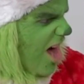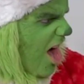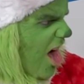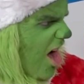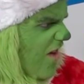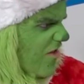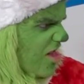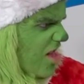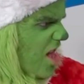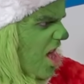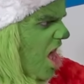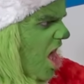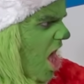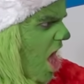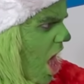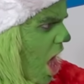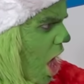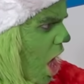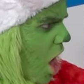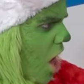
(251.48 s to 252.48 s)
Of
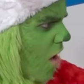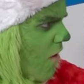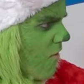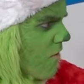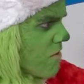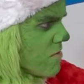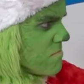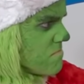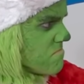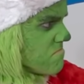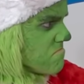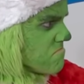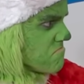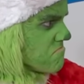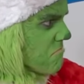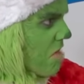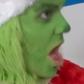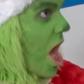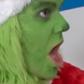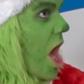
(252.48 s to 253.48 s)
love?
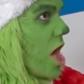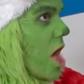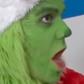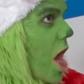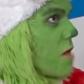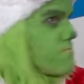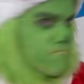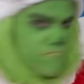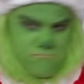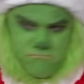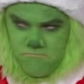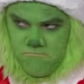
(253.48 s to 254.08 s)
Hate it.